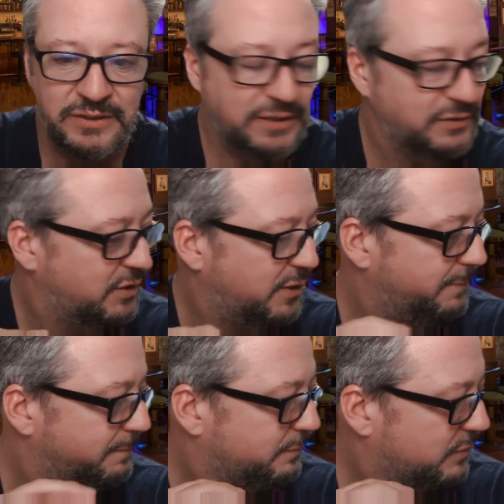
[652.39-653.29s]
that's
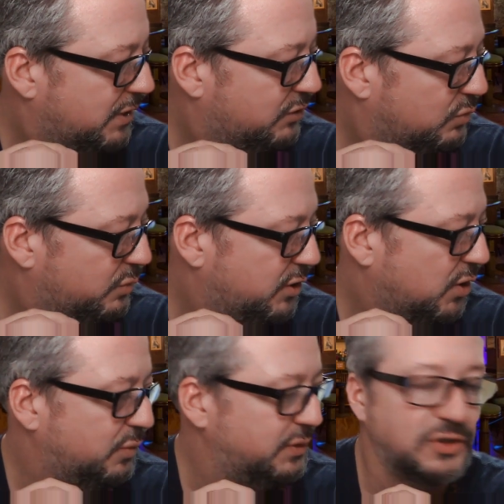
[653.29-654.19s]
where we
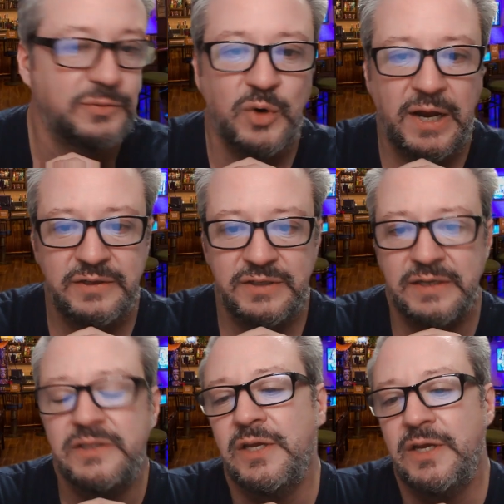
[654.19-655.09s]
are with this
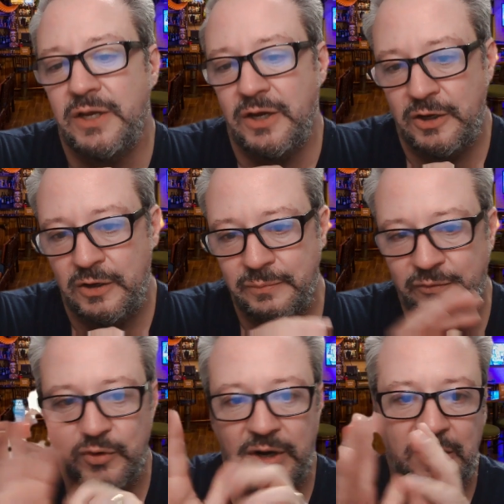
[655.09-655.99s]
project
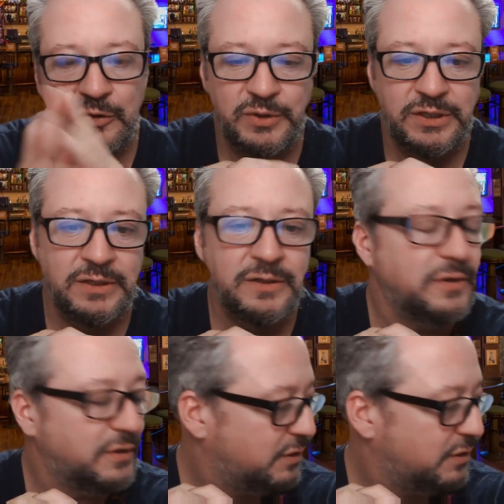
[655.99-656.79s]
for Halloween.